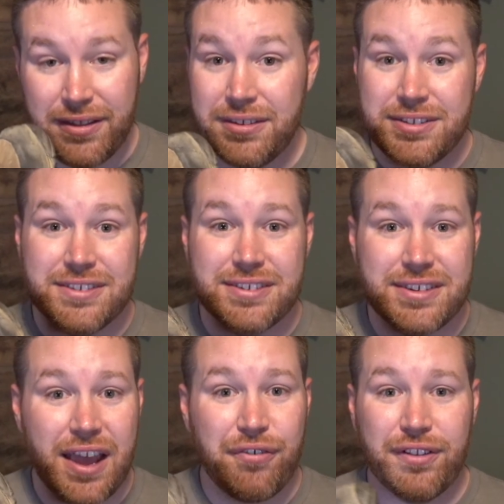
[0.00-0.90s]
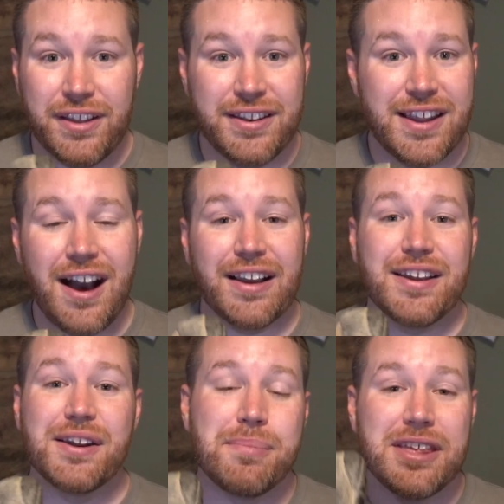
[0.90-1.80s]
this is definitely not
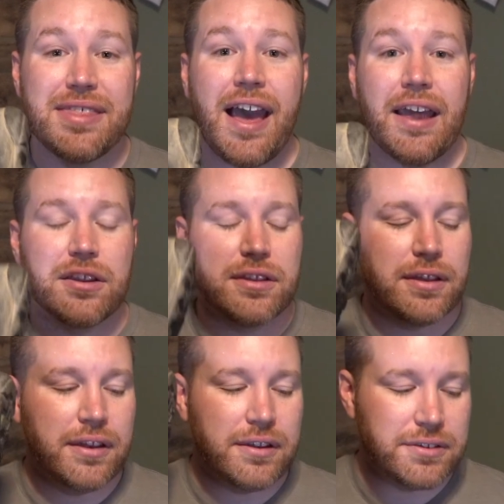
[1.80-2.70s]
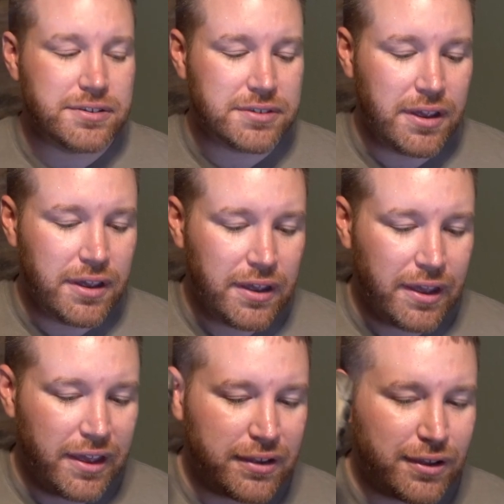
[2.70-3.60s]
gonna be that. It is
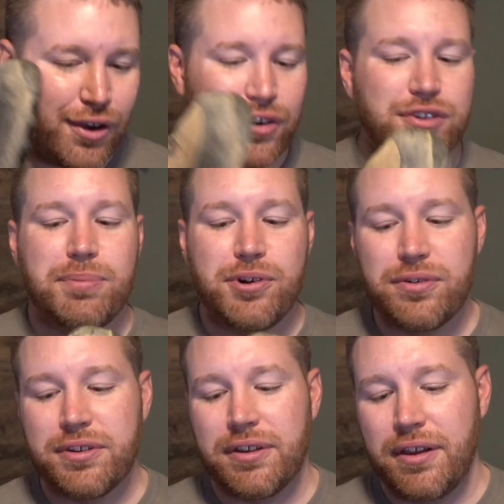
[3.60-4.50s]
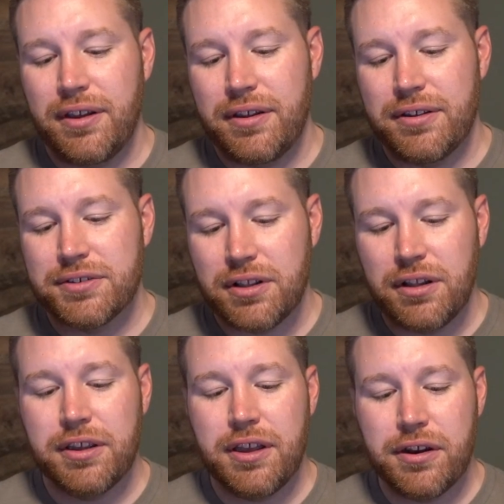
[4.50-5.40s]
a large boot and it is
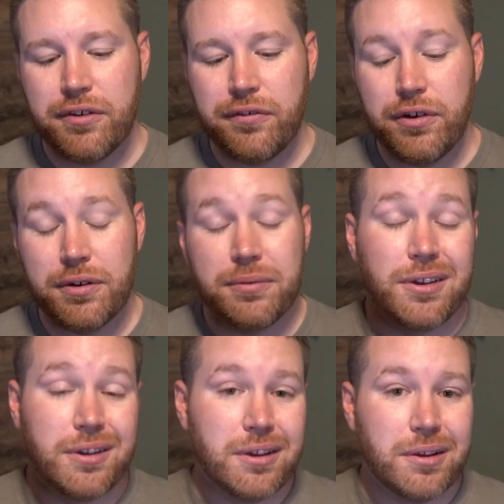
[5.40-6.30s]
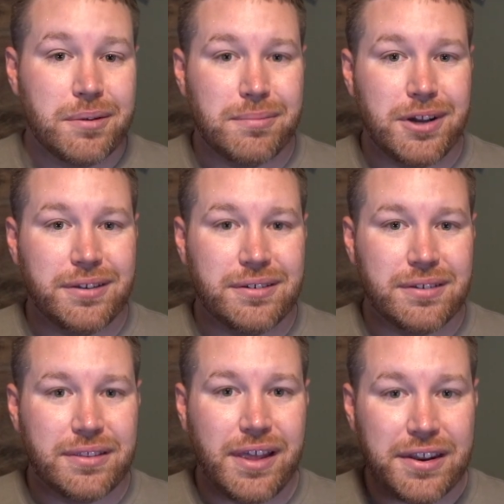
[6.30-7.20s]
clunky on your foot, but
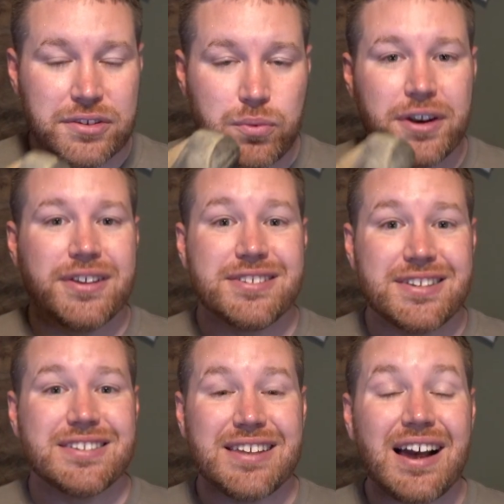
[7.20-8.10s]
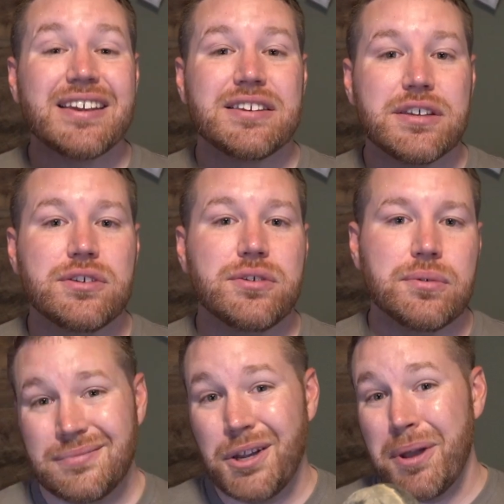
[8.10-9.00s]
that is what it is designed to do.
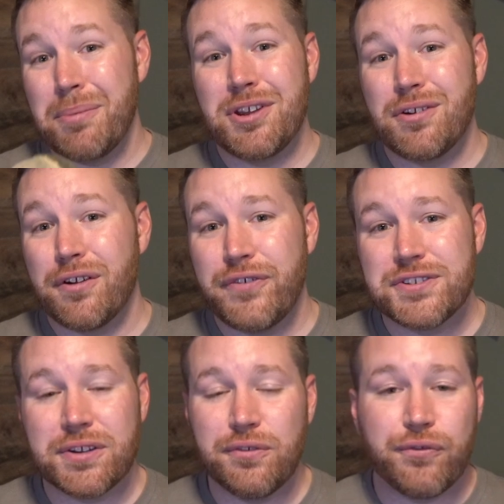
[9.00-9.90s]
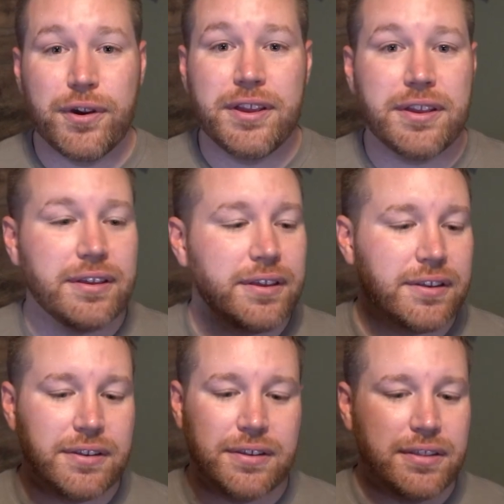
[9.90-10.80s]
Now maybe you're a physical freak
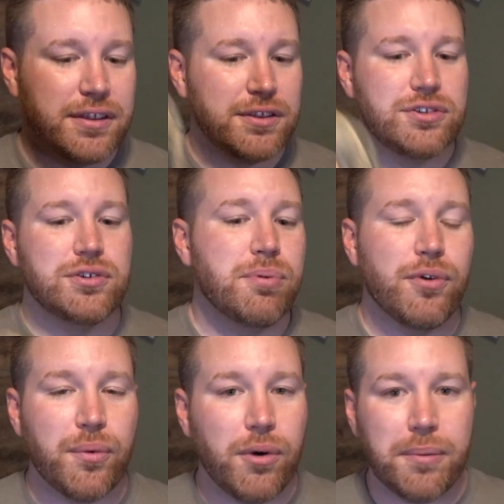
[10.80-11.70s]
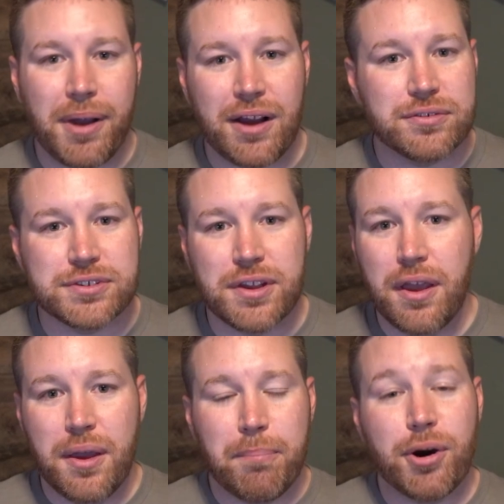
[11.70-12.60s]
and the 2.1 pounds
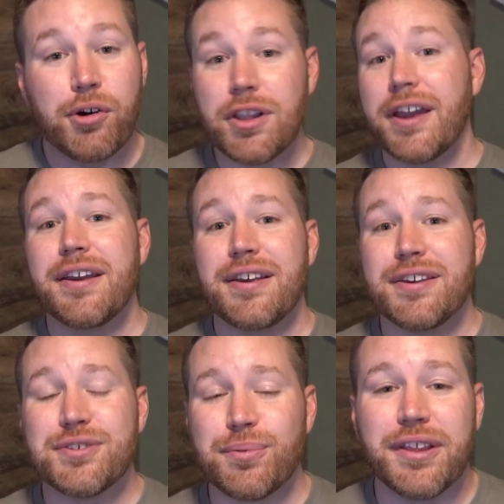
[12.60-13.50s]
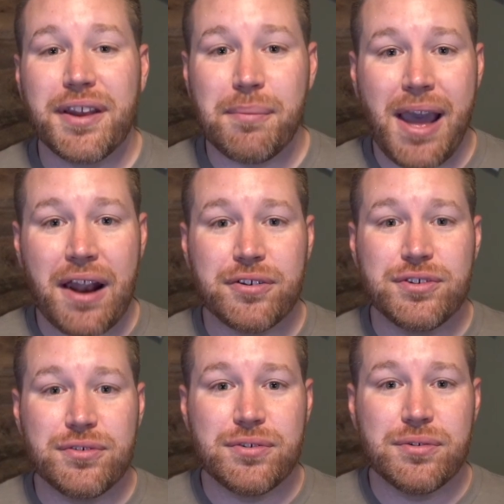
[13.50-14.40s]
per leg isn't really gonna matter
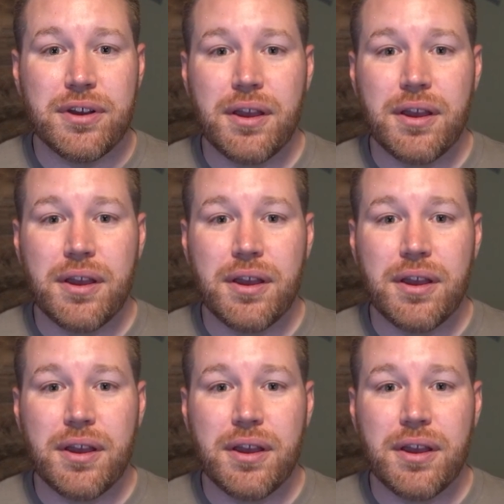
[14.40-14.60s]
to you,